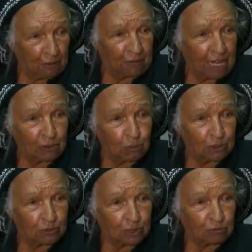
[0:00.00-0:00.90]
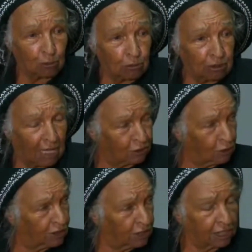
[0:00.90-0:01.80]
fight was for truth and
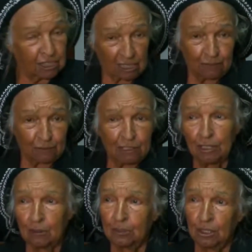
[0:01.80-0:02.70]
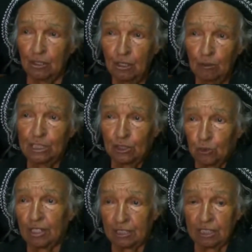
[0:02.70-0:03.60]
justice and freedom, you know, which is
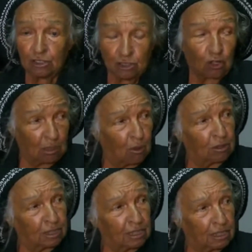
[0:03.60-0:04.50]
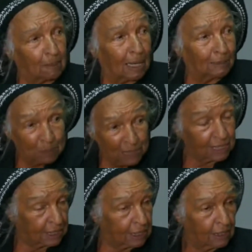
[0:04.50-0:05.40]
what it is all about, in, and
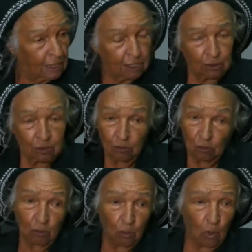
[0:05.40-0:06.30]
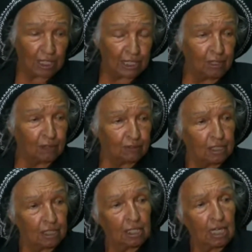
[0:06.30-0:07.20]
peace, you know, one love.
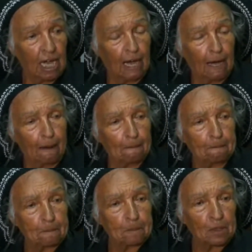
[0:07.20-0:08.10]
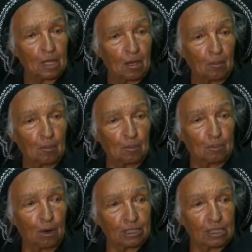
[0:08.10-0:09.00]
Um,
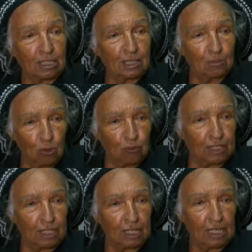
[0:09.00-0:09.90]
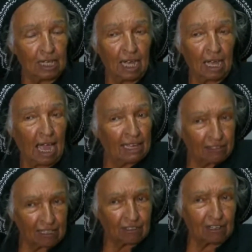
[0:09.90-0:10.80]
but the movie, I
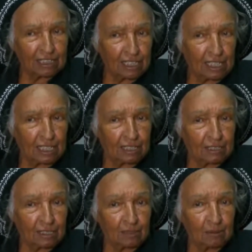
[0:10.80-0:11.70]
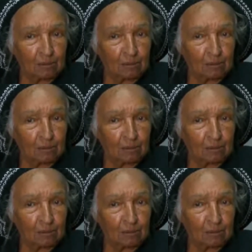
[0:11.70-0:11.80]
congratulate